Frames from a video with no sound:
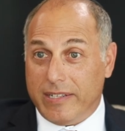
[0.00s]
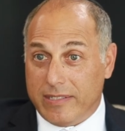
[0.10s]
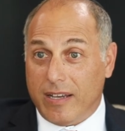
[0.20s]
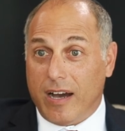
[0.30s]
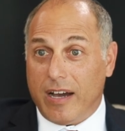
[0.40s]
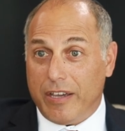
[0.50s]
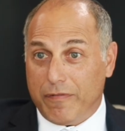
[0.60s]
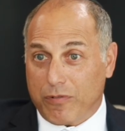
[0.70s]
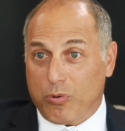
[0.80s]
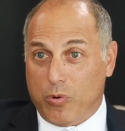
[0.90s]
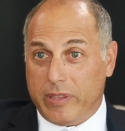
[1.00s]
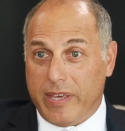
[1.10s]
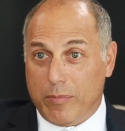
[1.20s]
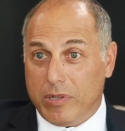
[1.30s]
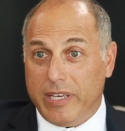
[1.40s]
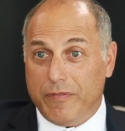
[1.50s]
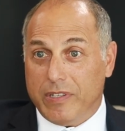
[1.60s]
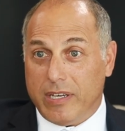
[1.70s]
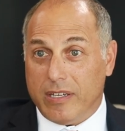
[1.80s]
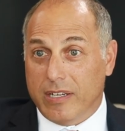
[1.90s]
to die for what they believed
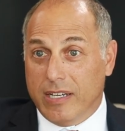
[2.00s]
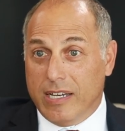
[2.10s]
in.